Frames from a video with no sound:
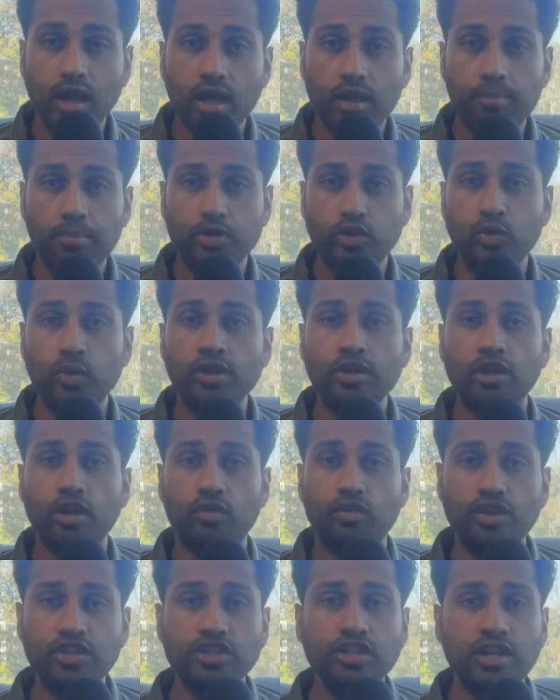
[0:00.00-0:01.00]
Between
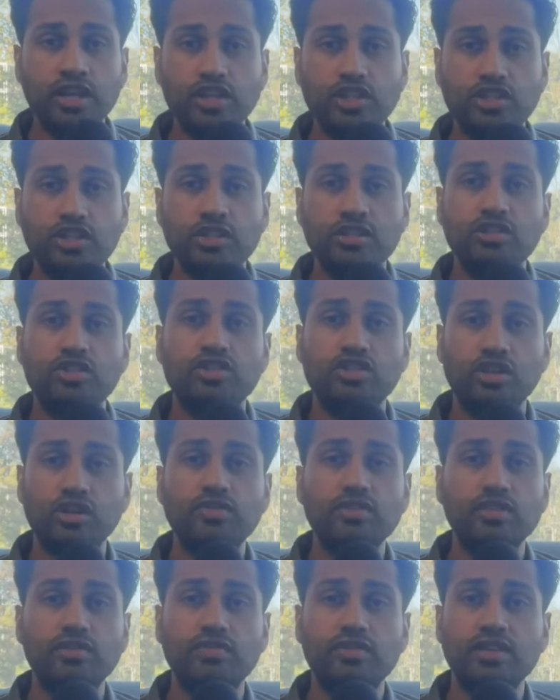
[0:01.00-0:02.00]
origination,
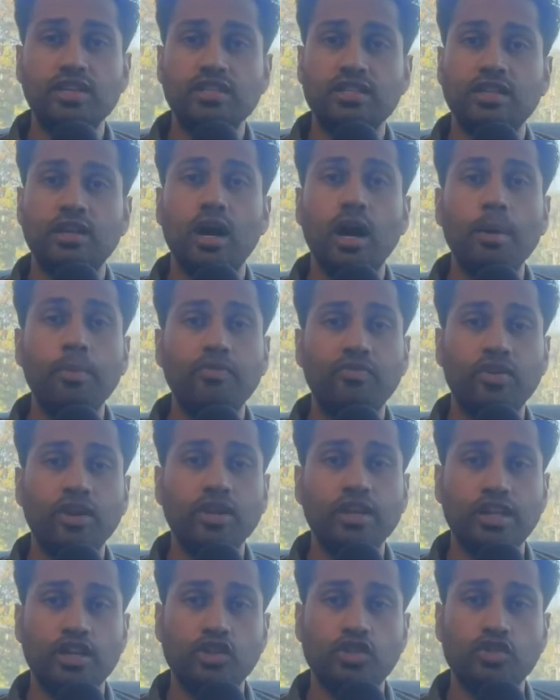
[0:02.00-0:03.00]
service fees, and upfront
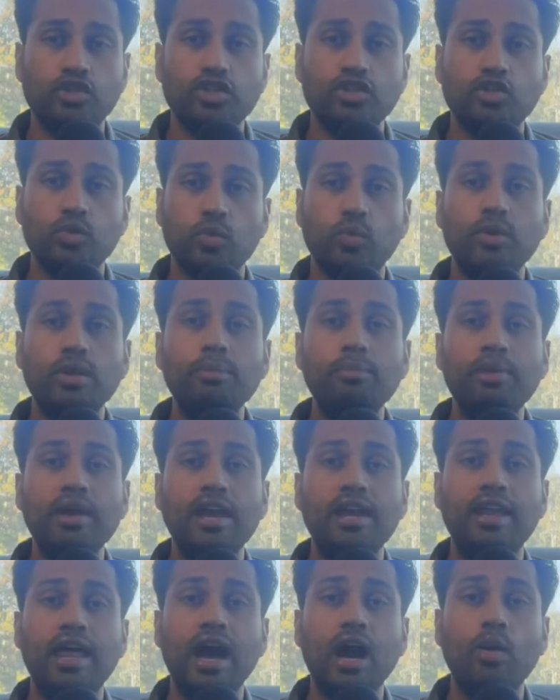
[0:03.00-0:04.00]
interest, we
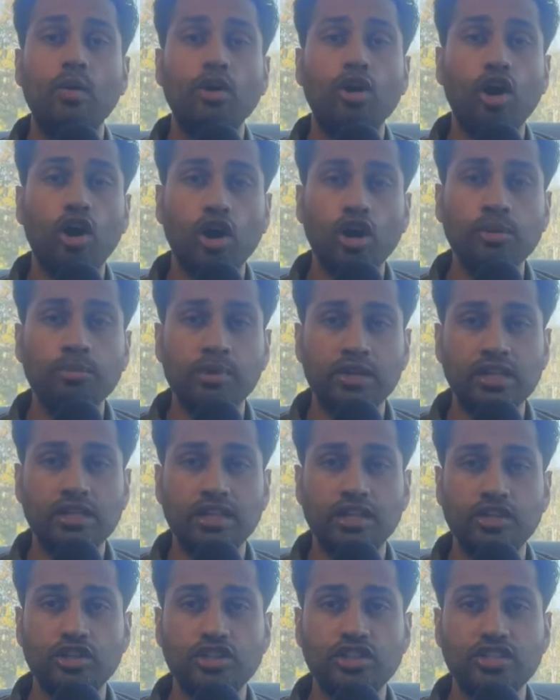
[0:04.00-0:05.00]
paid our hard money
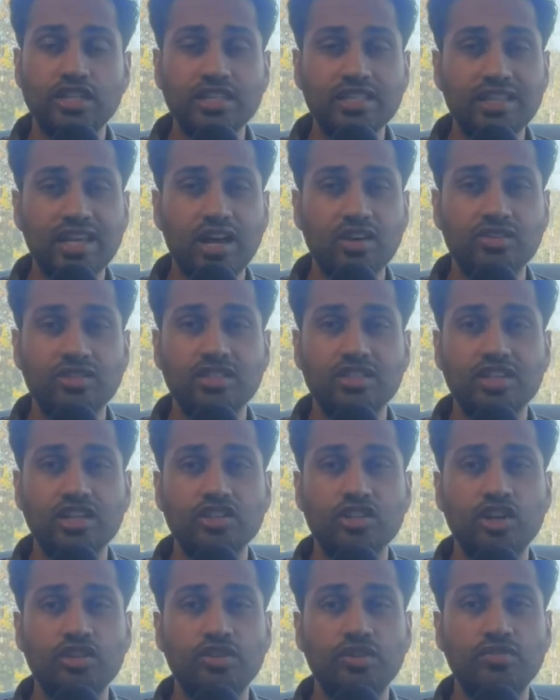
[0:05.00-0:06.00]
lender
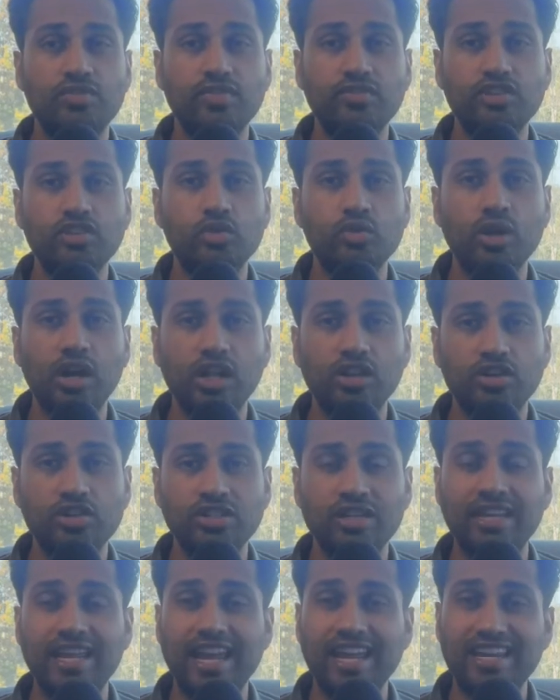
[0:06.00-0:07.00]

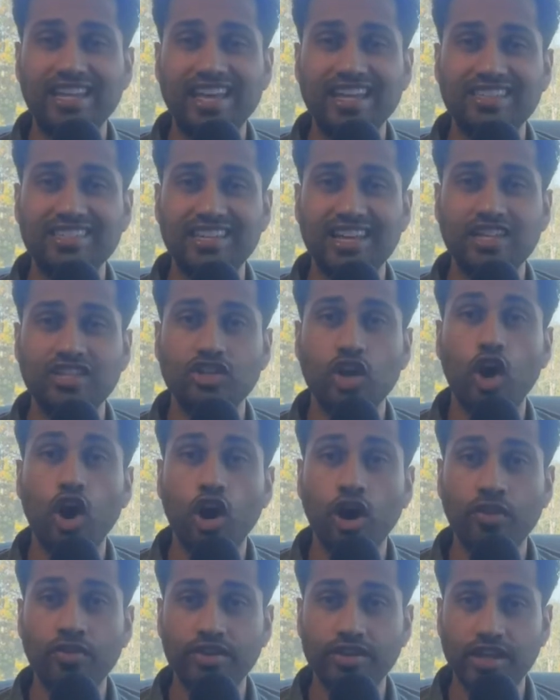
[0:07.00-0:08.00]
$6,652.88
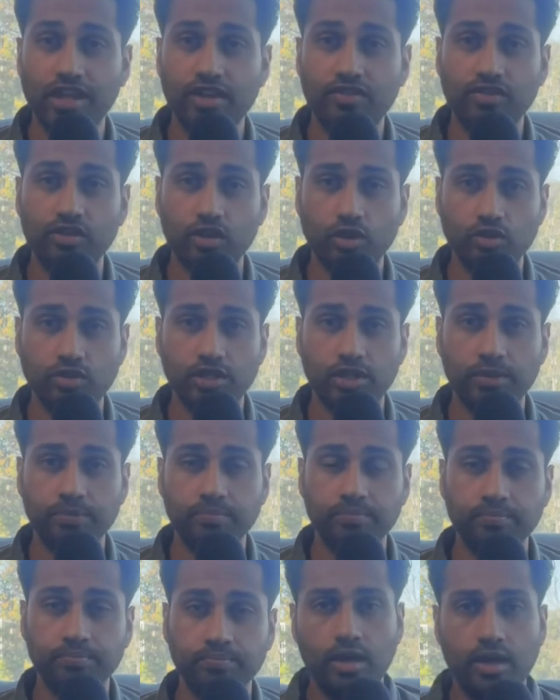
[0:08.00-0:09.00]
on the day of closing.
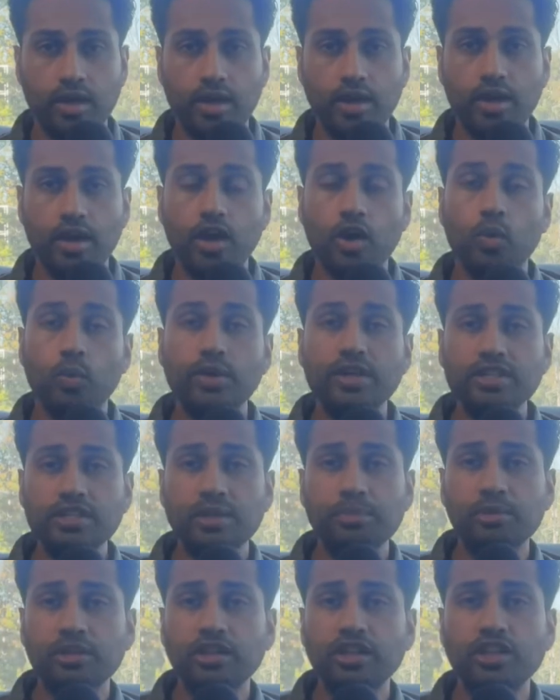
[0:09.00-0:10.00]
We
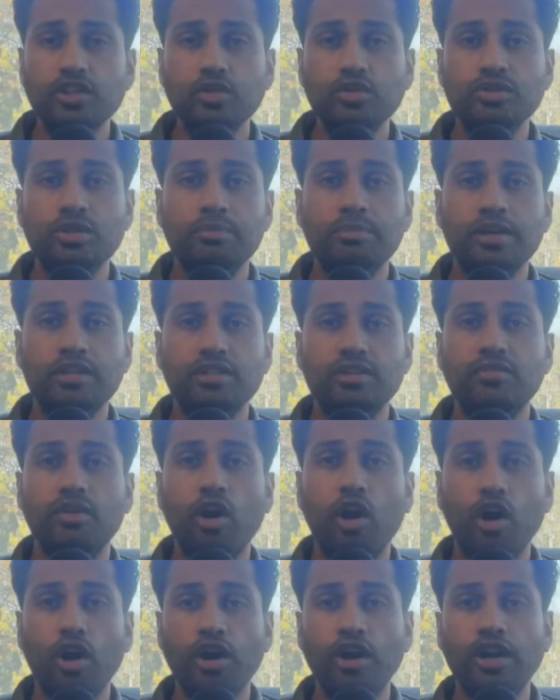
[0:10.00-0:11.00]
typically use a mix of
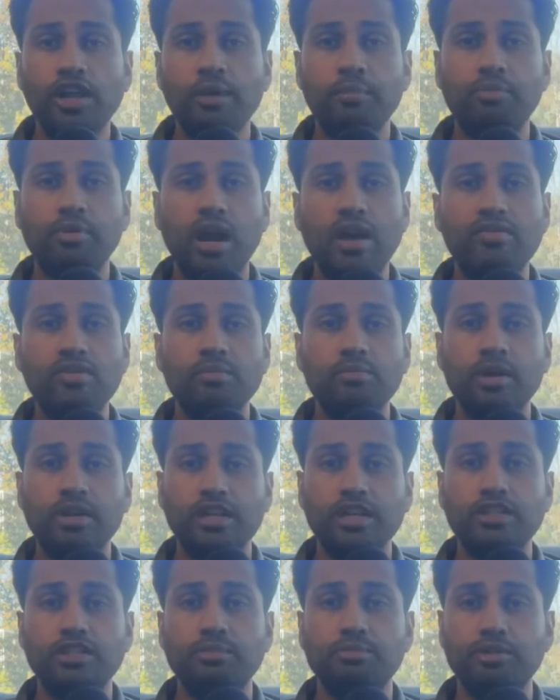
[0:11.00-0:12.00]
hard and private
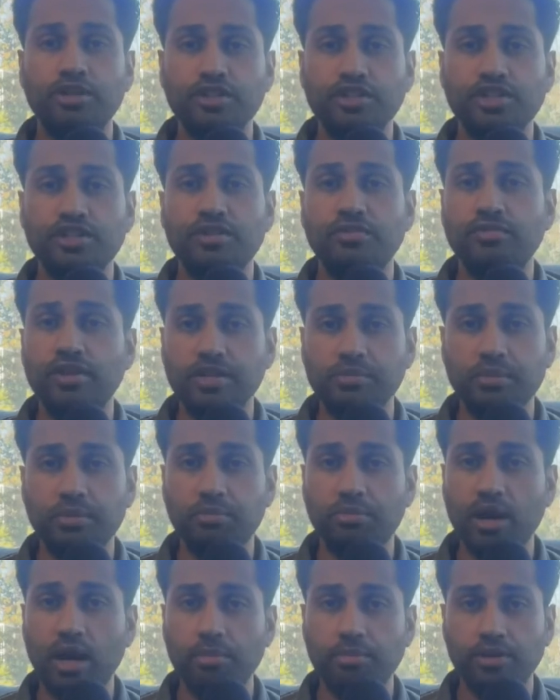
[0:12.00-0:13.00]
money to purchase investment
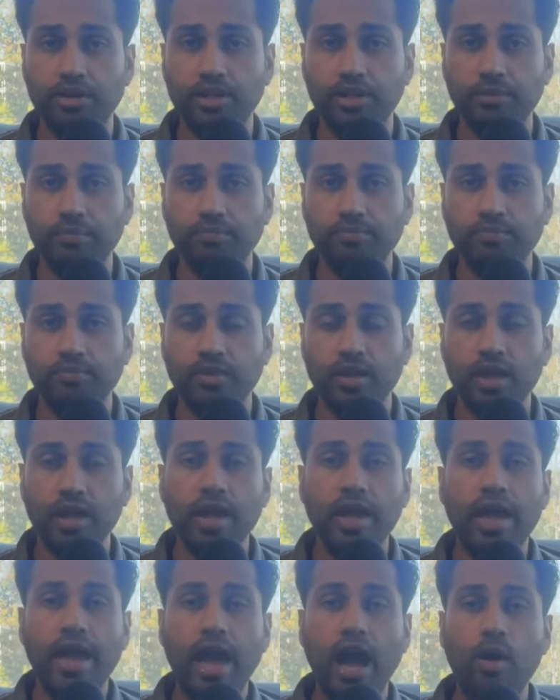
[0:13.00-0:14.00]
property.
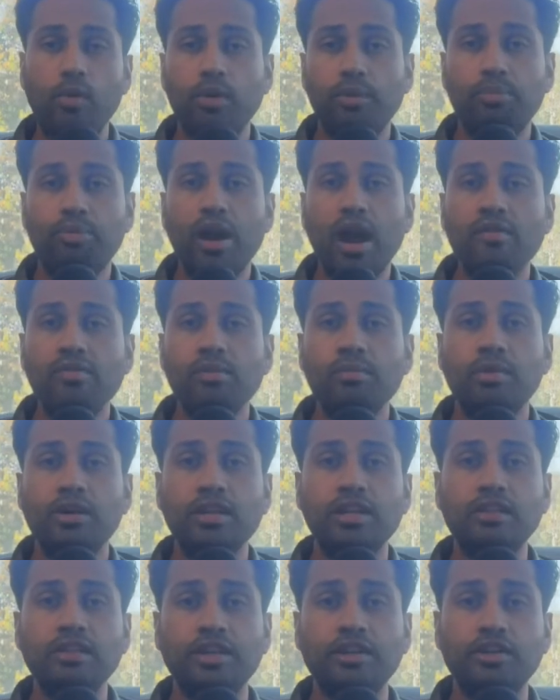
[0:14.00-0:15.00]
Our private
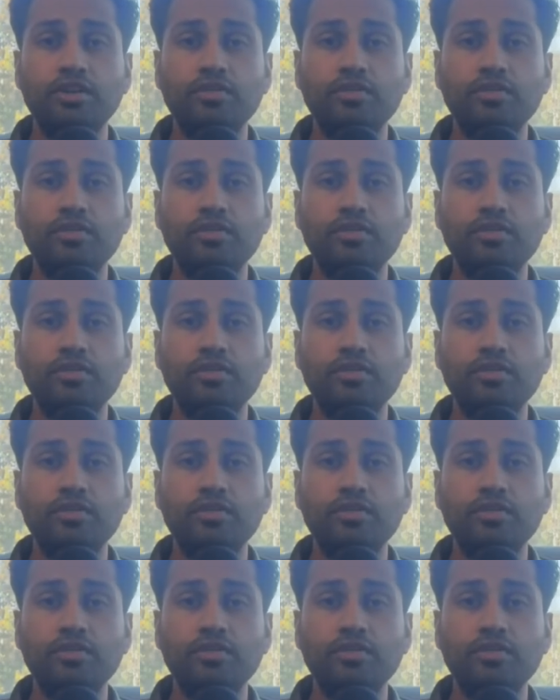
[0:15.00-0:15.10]
money lender